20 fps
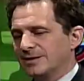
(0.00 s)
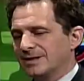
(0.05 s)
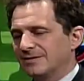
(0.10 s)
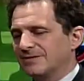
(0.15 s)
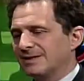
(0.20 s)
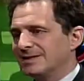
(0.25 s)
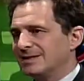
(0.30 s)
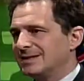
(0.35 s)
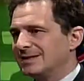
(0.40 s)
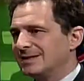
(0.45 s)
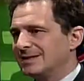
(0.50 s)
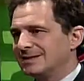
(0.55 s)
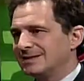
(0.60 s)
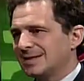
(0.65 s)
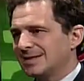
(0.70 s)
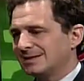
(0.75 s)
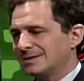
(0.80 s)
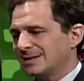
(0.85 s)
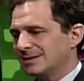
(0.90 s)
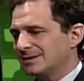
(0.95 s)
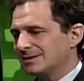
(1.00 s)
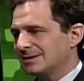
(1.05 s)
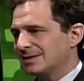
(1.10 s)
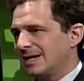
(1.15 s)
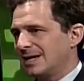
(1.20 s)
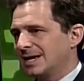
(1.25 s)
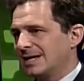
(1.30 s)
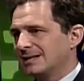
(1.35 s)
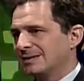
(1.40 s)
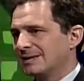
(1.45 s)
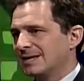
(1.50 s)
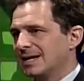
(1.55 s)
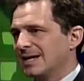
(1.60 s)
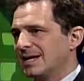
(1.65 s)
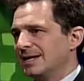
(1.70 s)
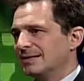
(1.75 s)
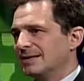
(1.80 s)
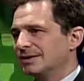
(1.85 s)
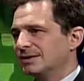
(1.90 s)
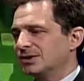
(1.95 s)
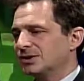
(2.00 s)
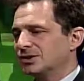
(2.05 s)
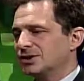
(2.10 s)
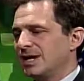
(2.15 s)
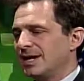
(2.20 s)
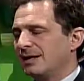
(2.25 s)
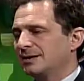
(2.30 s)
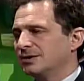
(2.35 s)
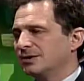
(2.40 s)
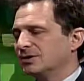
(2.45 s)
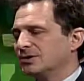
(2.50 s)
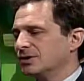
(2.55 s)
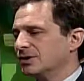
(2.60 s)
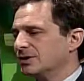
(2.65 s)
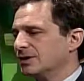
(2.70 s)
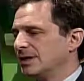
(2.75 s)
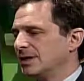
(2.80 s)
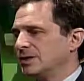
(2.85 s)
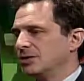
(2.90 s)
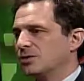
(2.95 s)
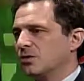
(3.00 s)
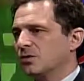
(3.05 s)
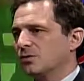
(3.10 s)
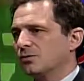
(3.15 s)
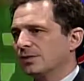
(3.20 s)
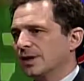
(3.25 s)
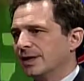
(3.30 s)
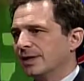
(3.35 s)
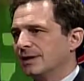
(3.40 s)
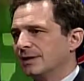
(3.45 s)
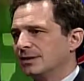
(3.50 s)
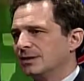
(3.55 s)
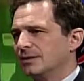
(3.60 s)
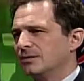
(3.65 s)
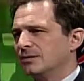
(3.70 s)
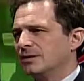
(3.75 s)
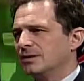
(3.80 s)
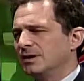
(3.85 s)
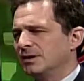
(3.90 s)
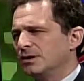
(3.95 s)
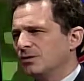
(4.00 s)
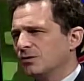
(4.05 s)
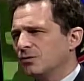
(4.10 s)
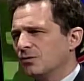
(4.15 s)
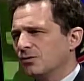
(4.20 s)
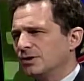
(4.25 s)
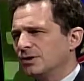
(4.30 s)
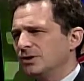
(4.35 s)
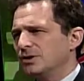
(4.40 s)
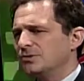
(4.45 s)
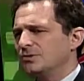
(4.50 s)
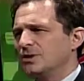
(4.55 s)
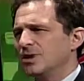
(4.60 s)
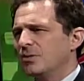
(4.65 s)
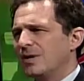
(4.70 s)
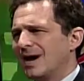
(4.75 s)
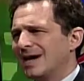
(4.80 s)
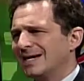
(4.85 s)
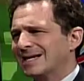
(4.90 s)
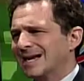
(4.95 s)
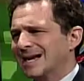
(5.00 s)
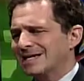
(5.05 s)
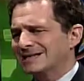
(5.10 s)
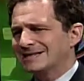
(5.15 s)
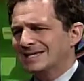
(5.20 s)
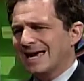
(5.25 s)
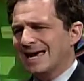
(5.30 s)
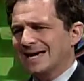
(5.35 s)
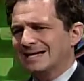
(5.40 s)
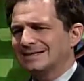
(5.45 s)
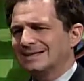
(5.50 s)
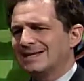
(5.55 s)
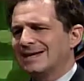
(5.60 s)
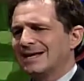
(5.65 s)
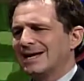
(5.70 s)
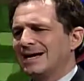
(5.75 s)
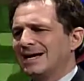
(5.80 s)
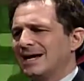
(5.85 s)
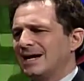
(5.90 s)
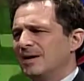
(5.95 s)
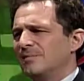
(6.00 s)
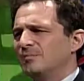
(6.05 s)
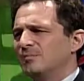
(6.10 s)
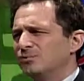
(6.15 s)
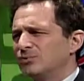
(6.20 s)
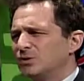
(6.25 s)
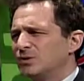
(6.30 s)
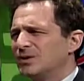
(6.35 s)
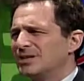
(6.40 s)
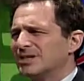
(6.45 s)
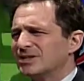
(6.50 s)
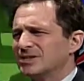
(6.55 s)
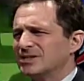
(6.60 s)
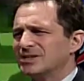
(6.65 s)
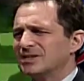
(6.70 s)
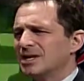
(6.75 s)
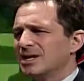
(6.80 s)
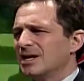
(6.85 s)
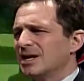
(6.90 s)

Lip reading: if you see the telltale signs that the child is just ignoring you, no eye contact, bruises,